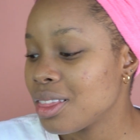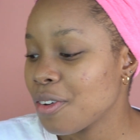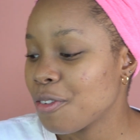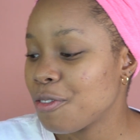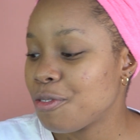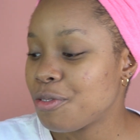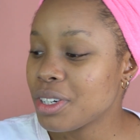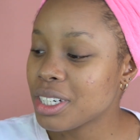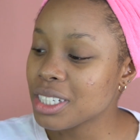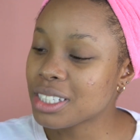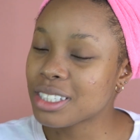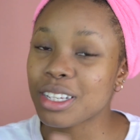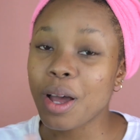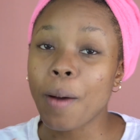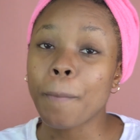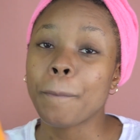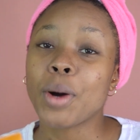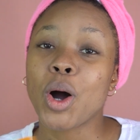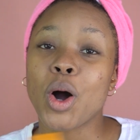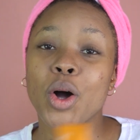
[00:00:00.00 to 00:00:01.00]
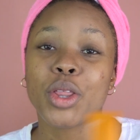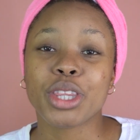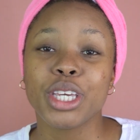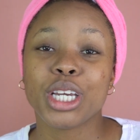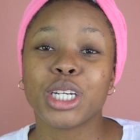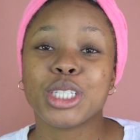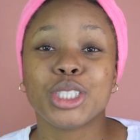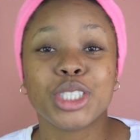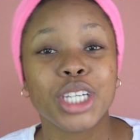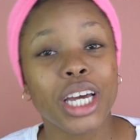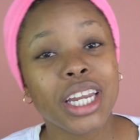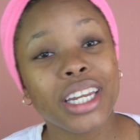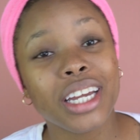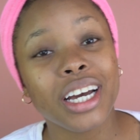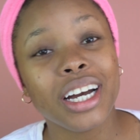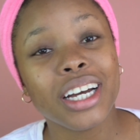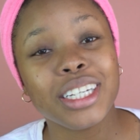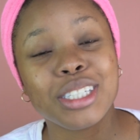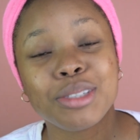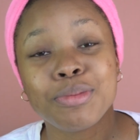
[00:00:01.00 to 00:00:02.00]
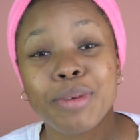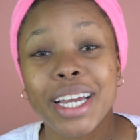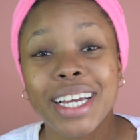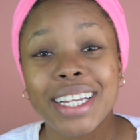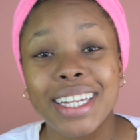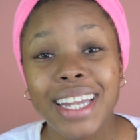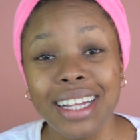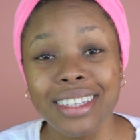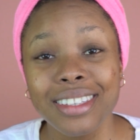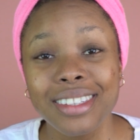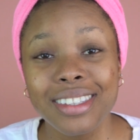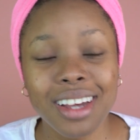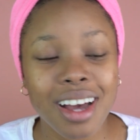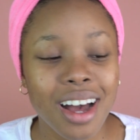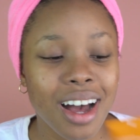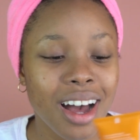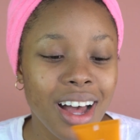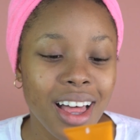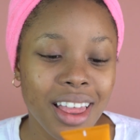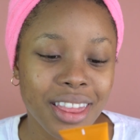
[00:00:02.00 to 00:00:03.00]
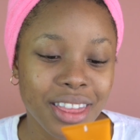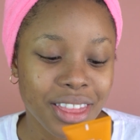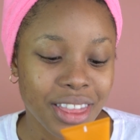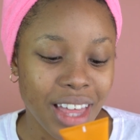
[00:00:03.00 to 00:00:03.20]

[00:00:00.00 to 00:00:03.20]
First up on the agenda is my cleanser.